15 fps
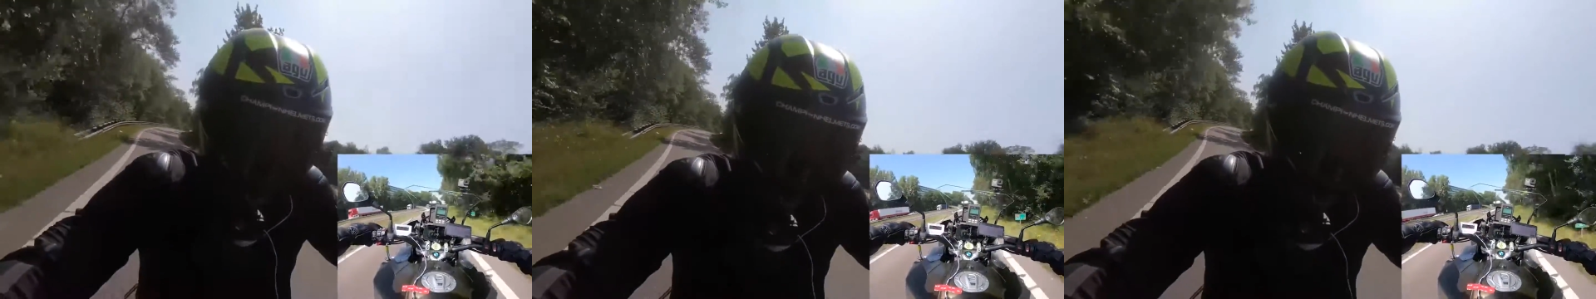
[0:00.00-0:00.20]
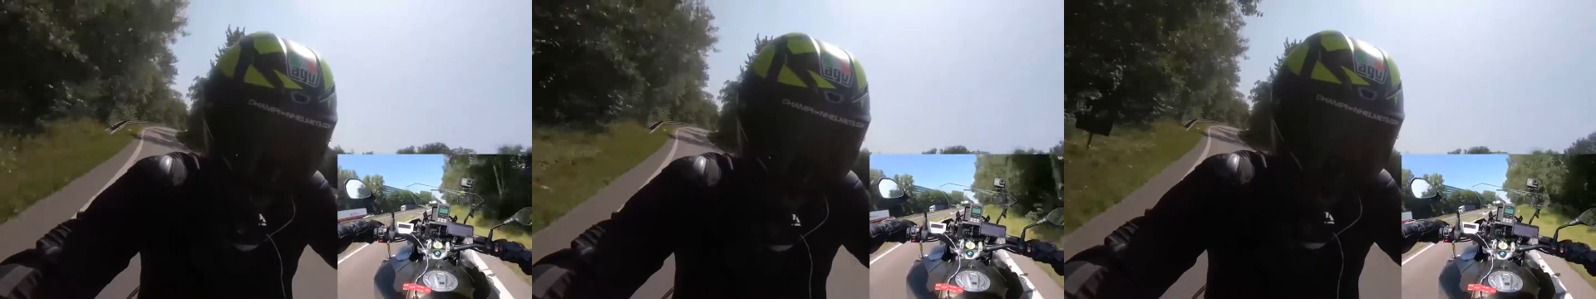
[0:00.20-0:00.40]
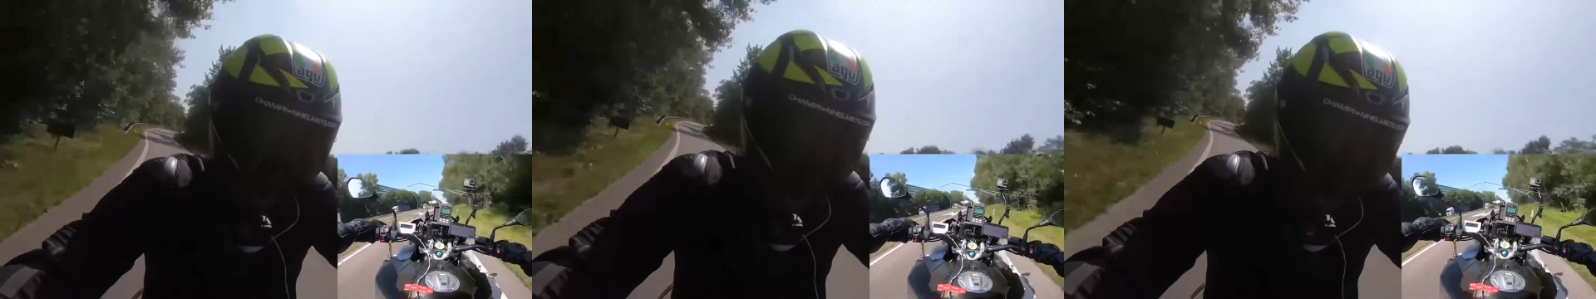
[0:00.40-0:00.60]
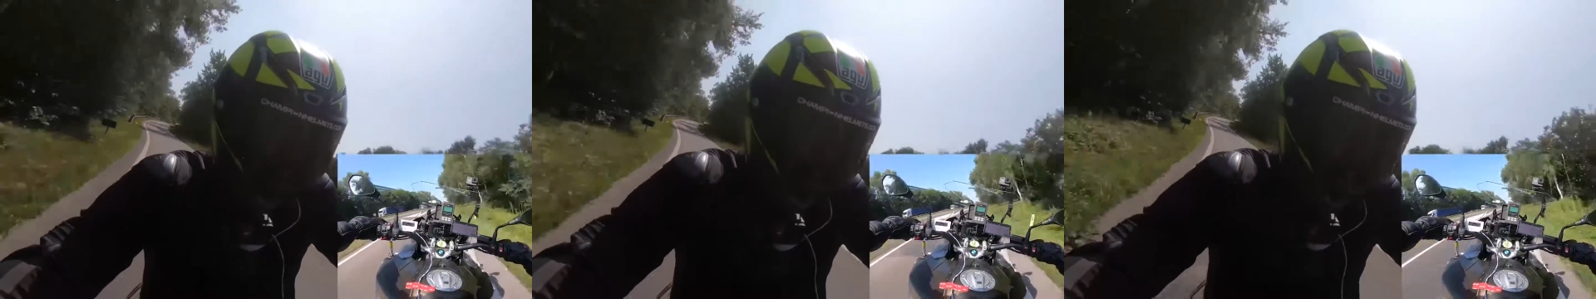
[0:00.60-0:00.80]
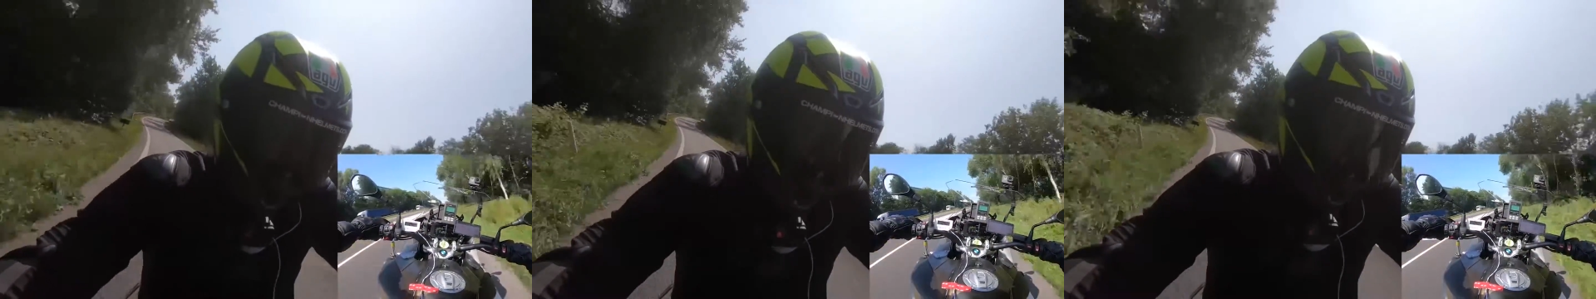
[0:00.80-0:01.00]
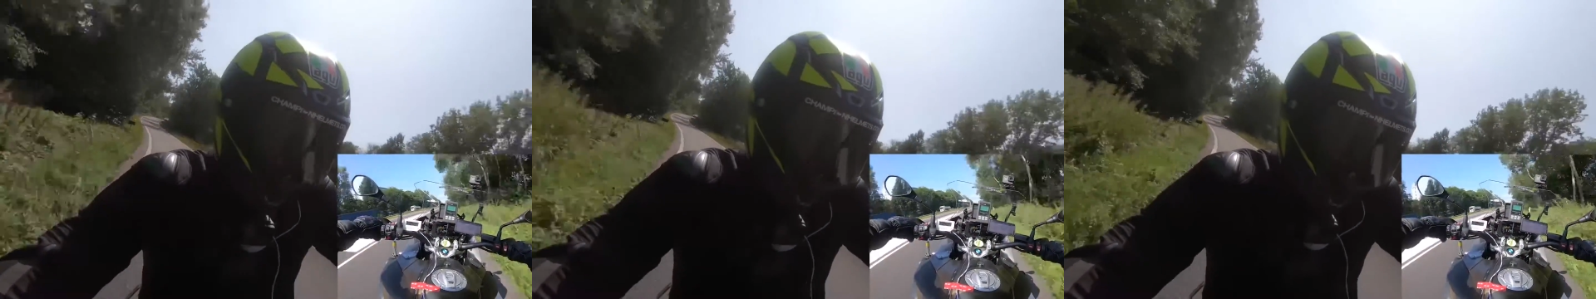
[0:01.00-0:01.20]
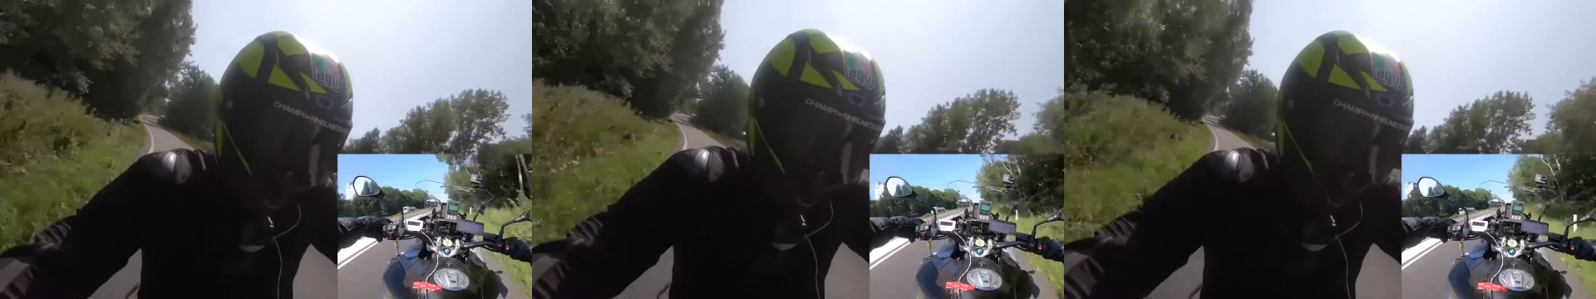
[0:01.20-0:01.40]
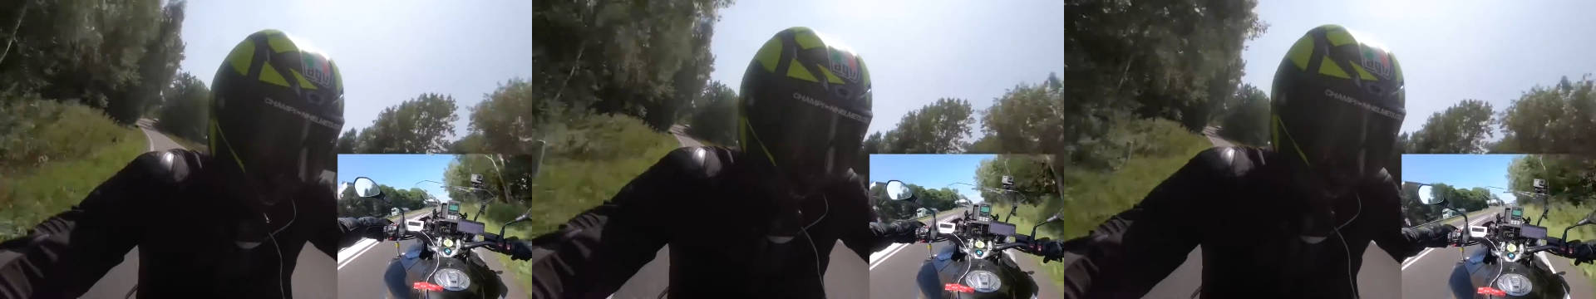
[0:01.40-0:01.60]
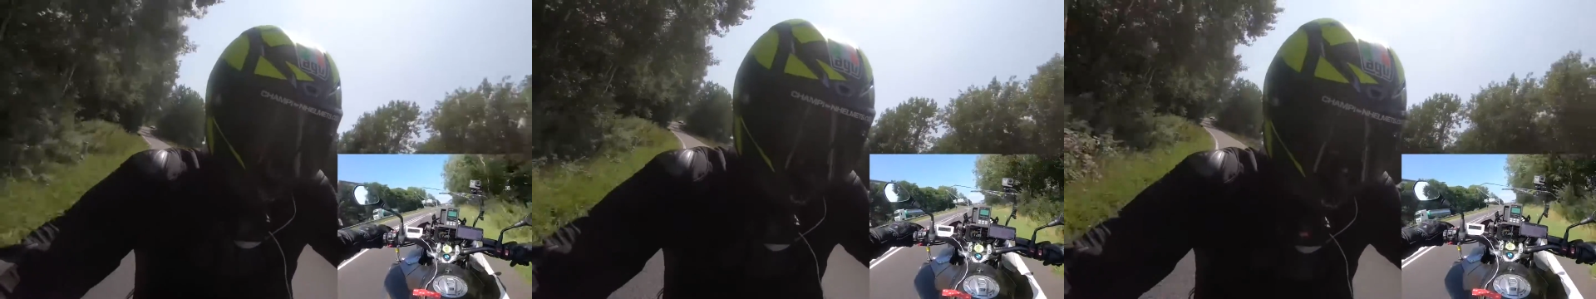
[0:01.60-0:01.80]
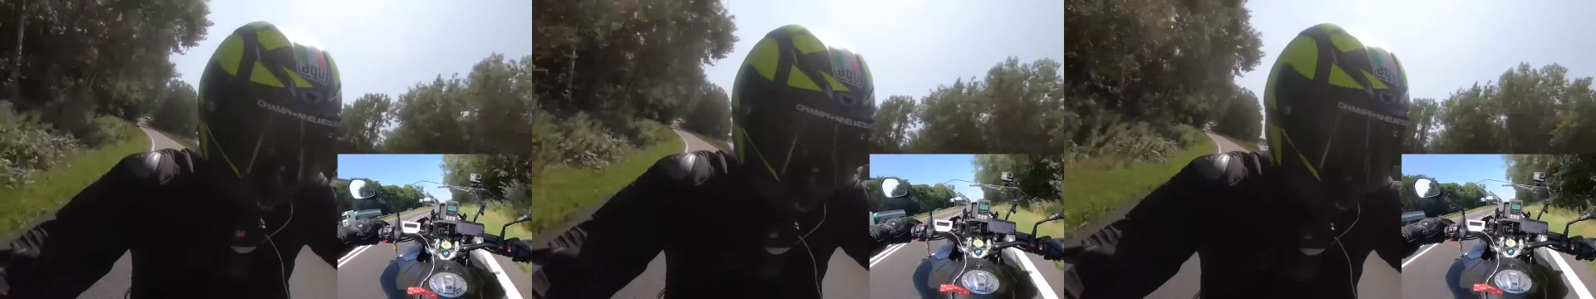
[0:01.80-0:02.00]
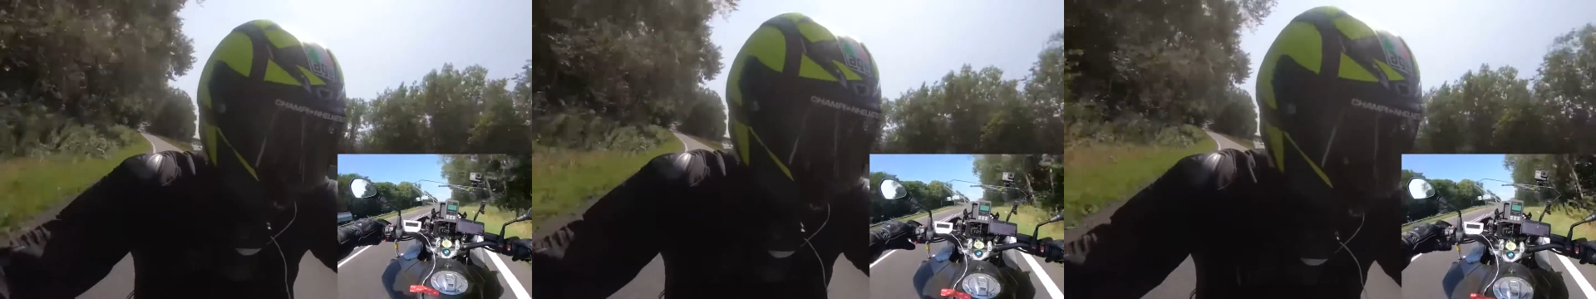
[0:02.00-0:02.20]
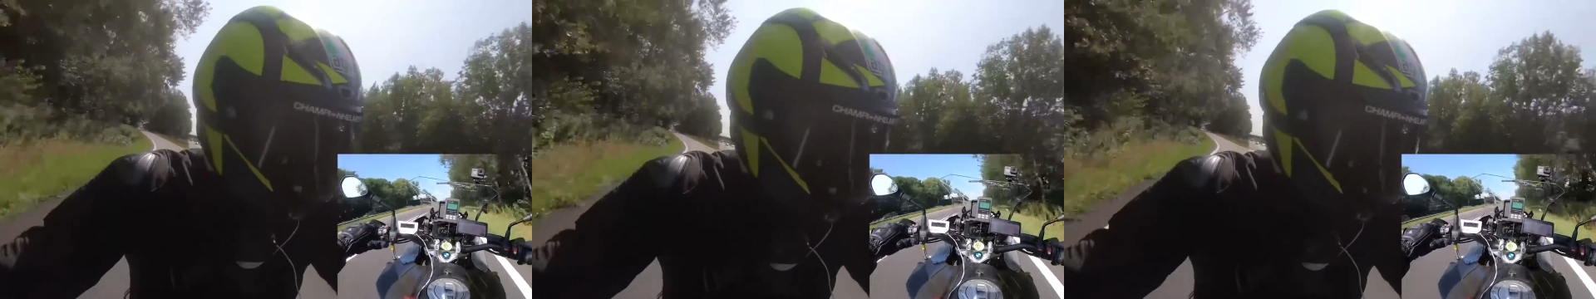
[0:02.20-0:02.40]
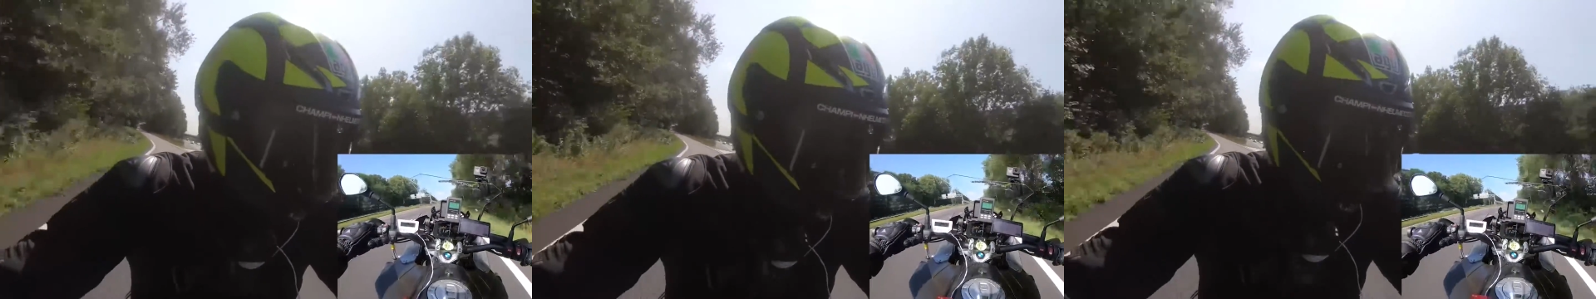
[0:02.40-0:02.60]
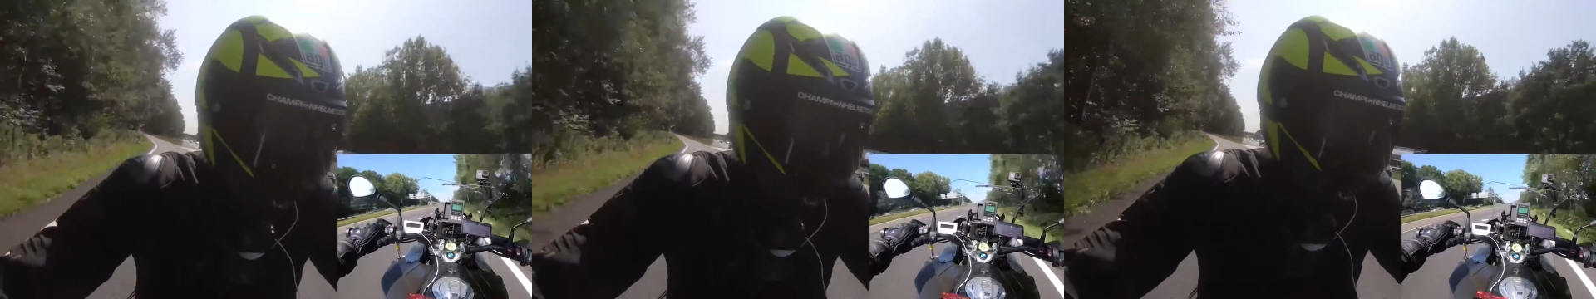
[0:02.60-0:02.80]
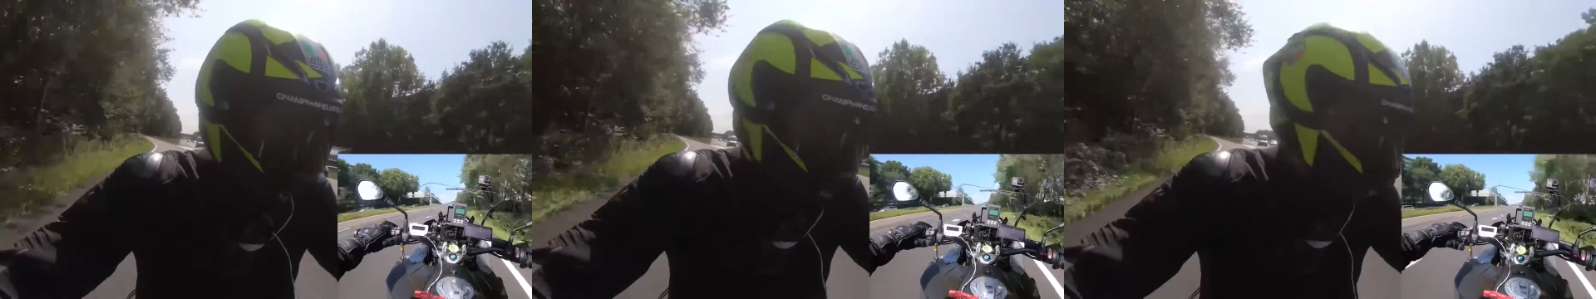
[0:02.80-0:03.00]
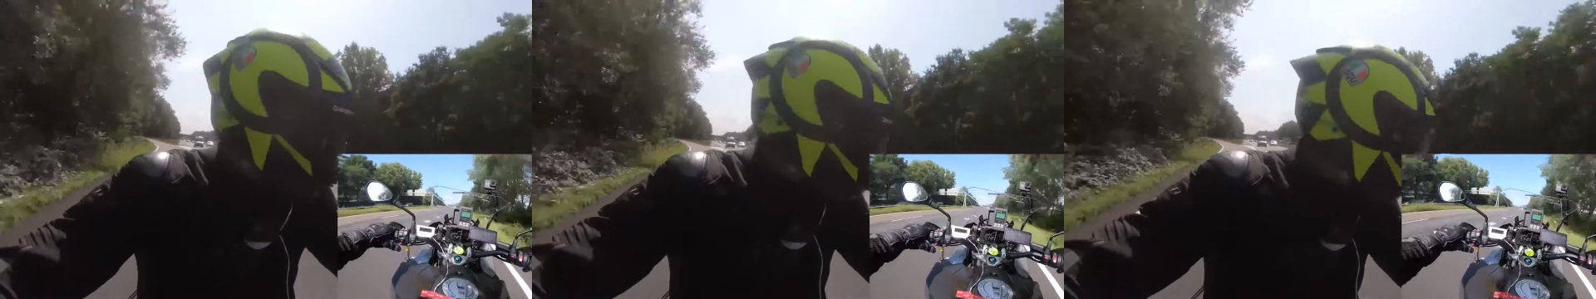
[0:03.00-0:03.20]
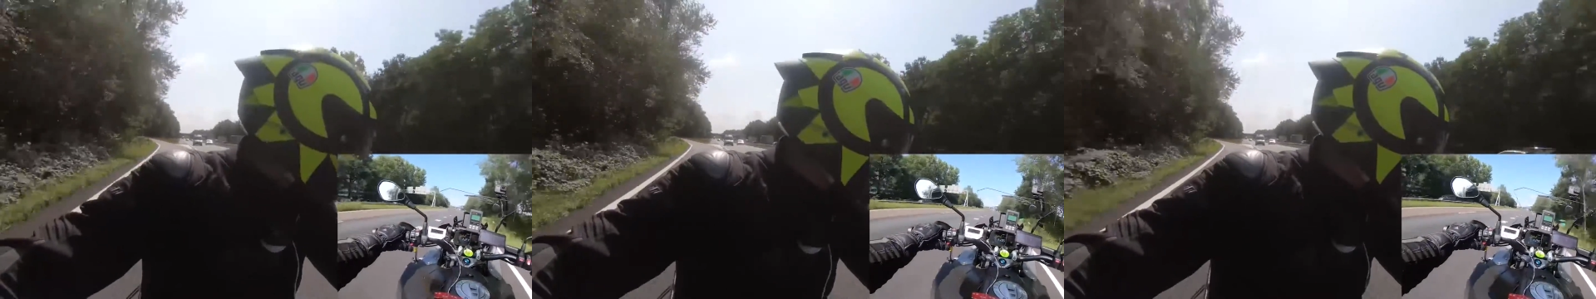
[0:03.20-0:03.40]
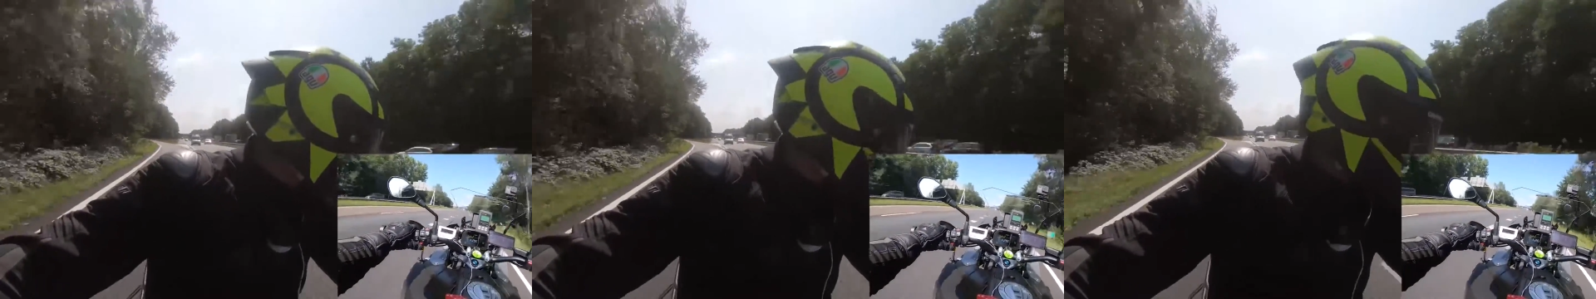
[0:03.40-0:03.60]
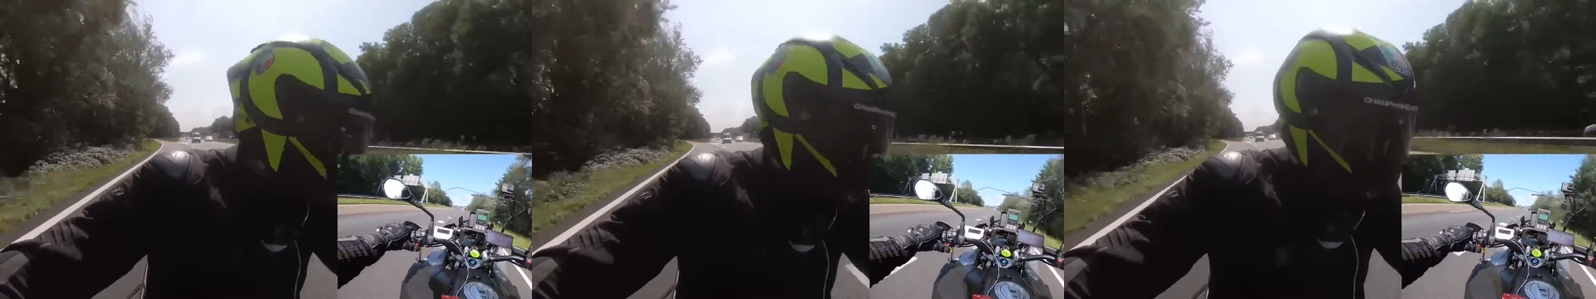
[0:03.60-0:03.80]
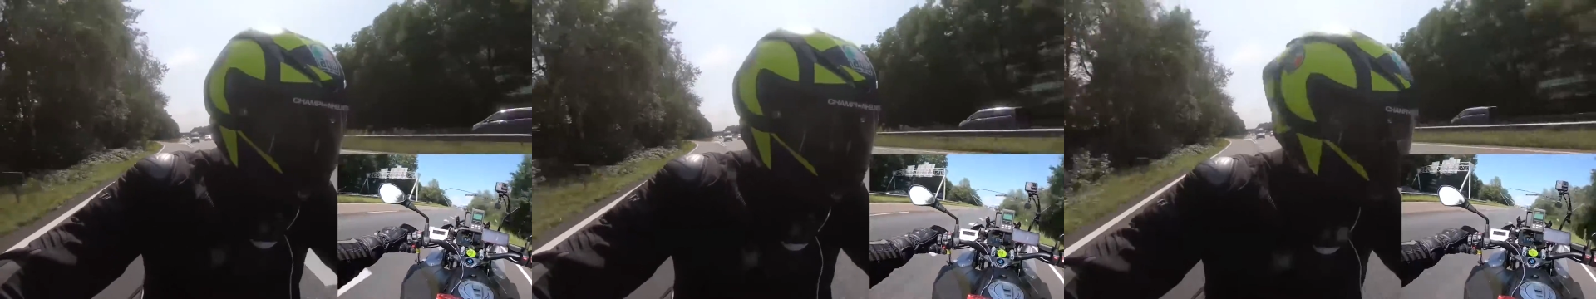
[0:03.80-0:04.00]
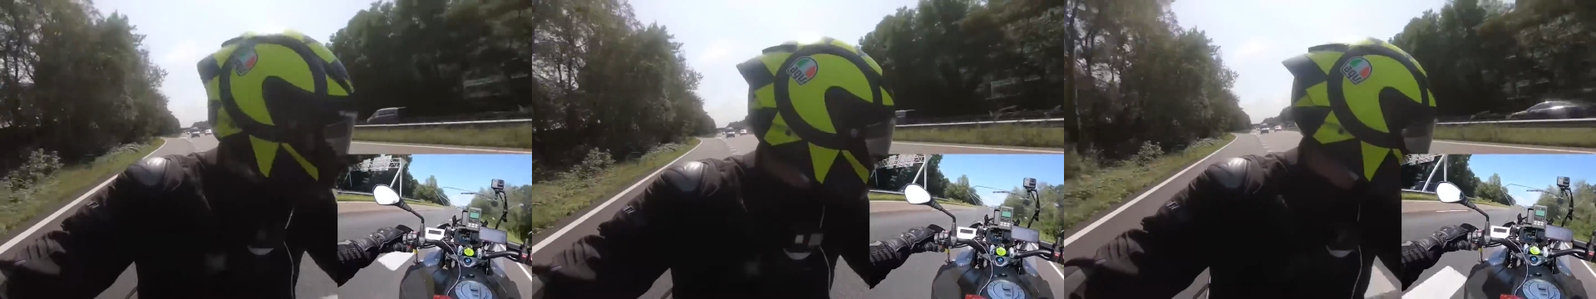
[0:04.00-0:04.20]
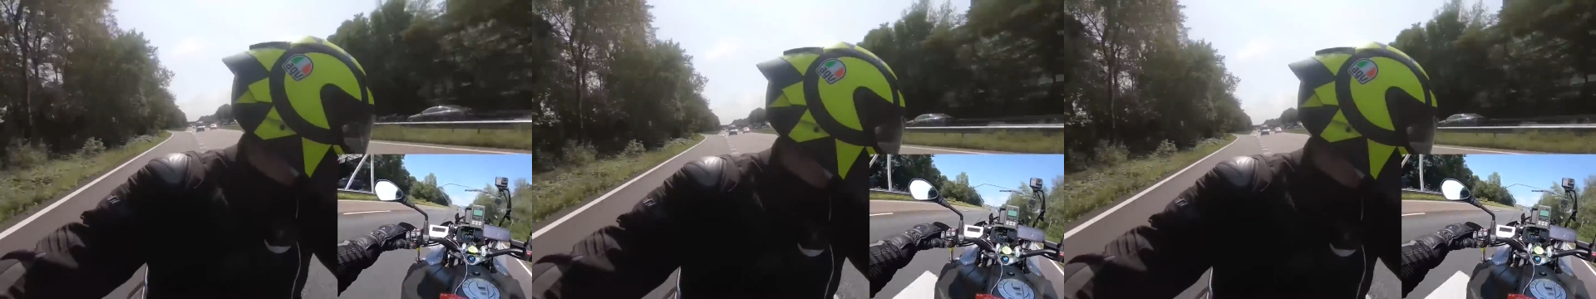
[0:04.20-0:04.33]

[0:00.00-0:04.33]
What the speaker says: (no speaker visible)